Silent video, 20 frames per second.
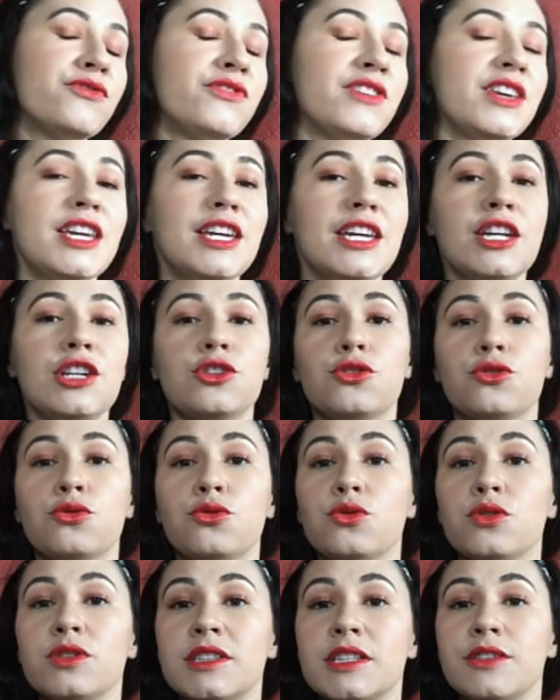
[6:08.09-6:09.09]
vegan,
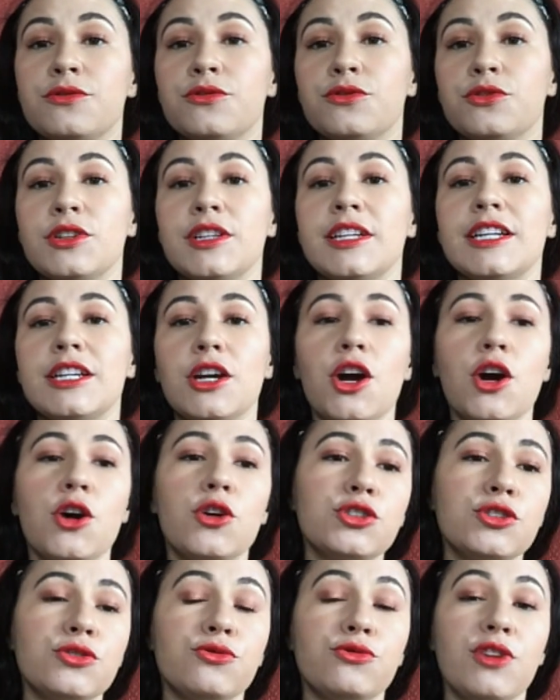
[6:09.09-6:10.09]
cruelty-free,
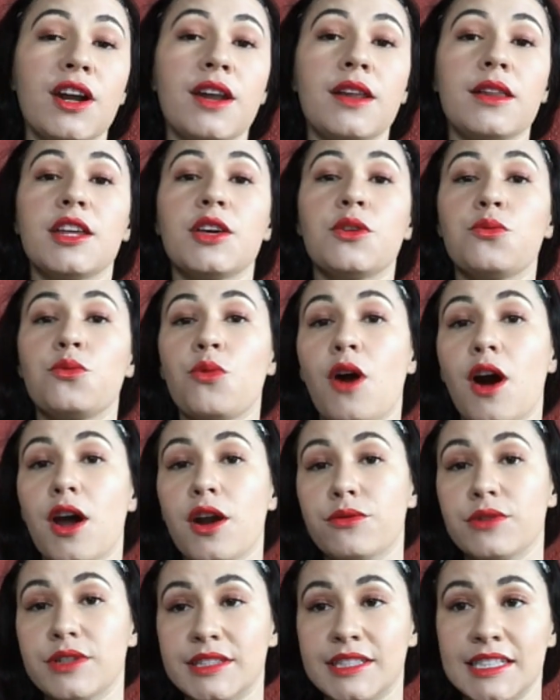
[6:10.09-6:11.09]
ocean-friendly,
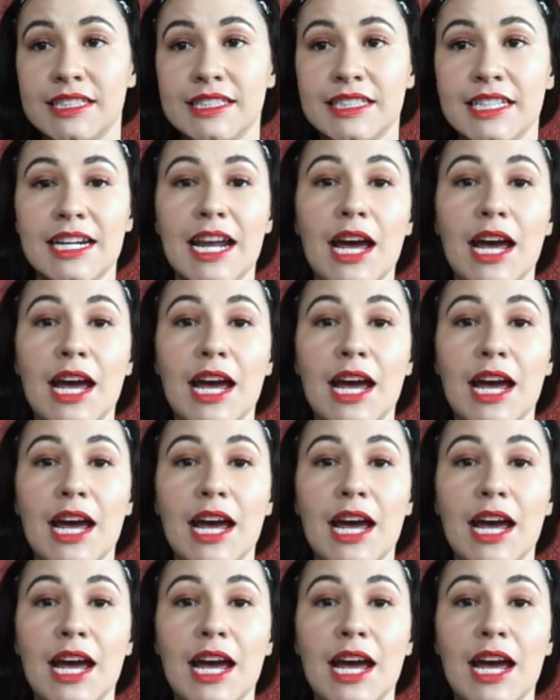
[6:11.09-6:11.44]
water-resistant.